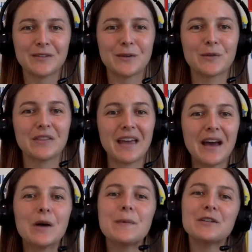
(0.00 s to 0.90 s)
So they
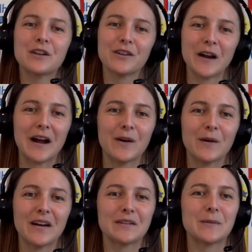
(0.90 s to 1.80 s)
help each other out
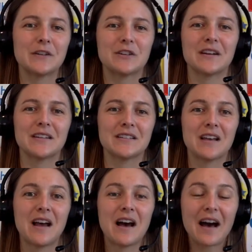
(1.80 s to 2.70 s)
as much as
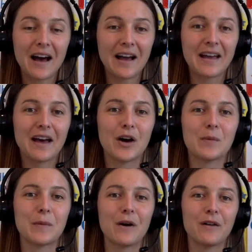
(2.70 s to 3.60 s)
I
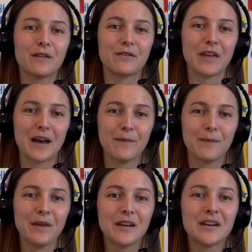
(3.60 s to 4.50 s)
help all of them.